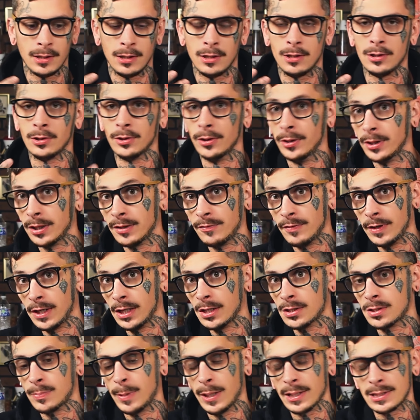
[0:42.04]
learning
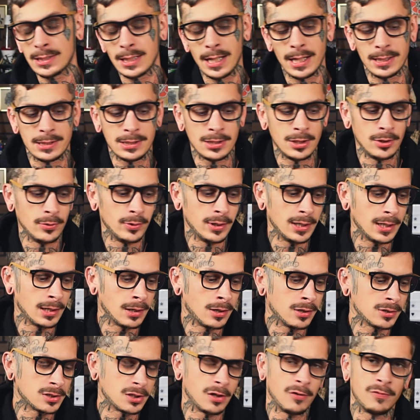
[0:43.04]
videos about tattooing and
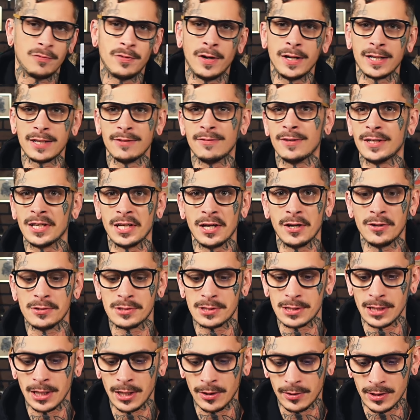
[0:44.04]
also funny
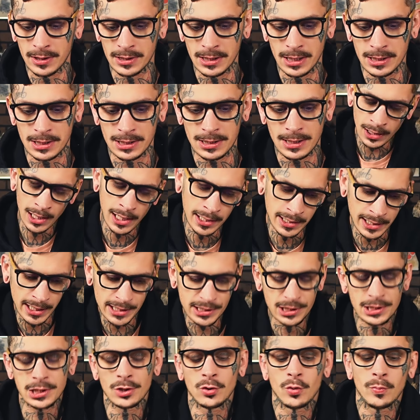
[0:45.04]
videos, because it's a
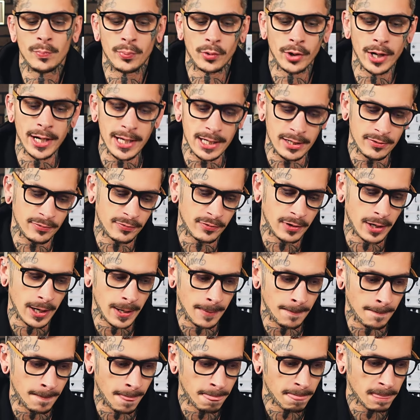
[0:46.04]
nice little break
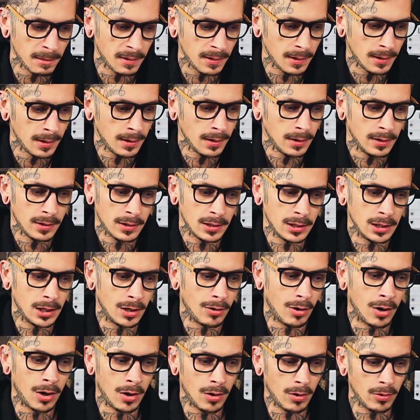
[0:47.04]
from,
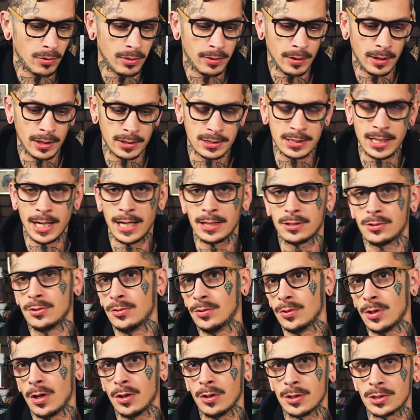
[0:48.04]
all the
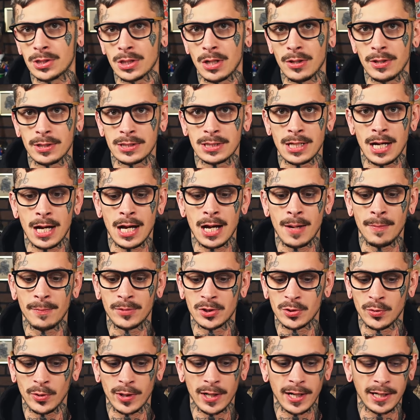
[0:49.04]
tattoo knowledge all the time
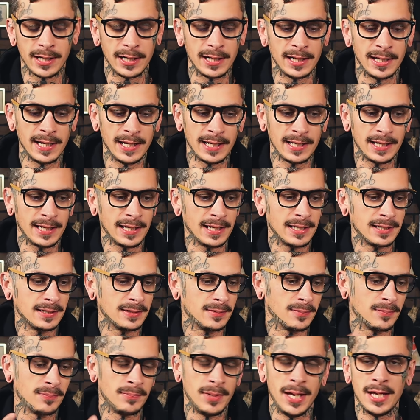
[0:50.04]
to where I could
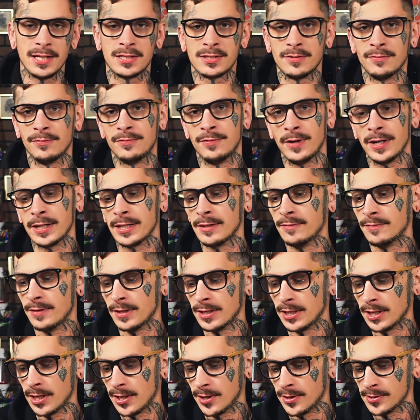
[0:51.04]
make some funny
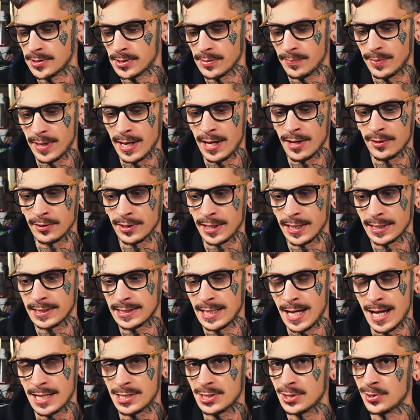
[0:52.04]
videos about
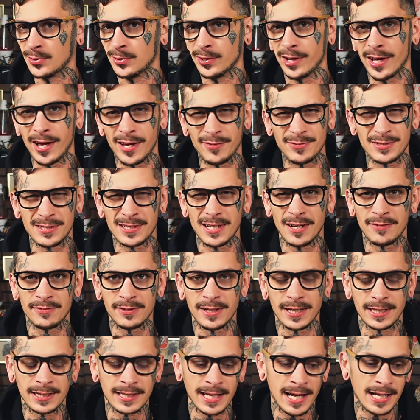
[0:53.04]
tattoo life, stuff
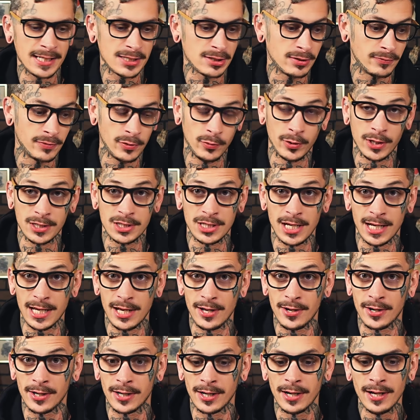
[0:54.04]
like that. So if you want to check
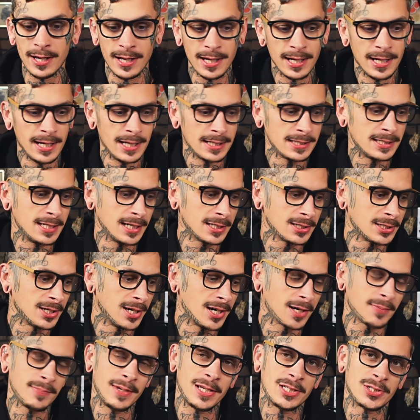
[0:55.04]
out our
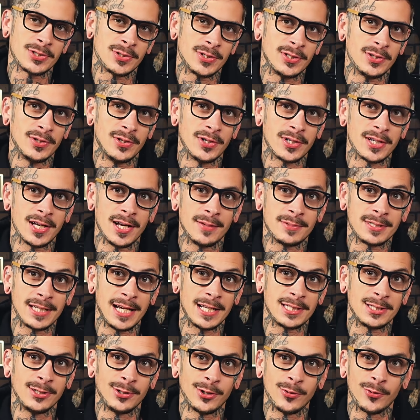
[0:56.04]
TikTok, make sure you look up
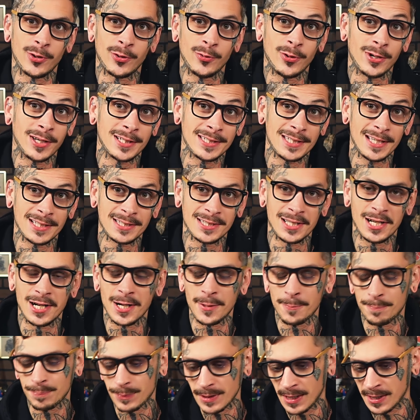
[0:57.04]
Tattooing 101 on
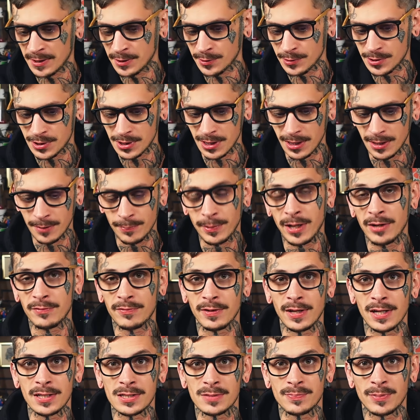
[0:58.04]
TikTok, and you'll see my
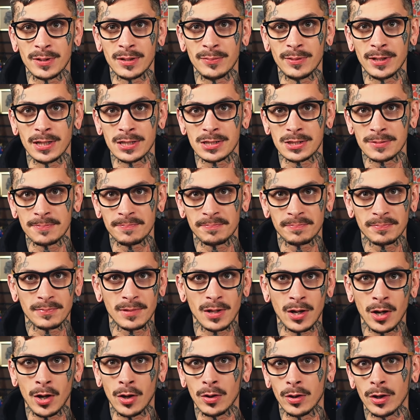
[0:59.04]
face pretty much
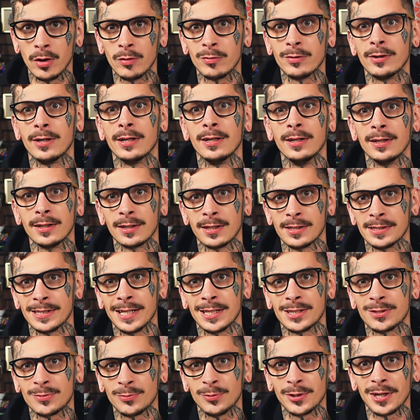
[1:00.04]
all over it because
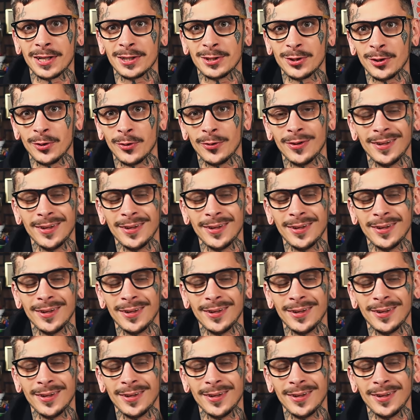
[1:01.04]
that's what I do.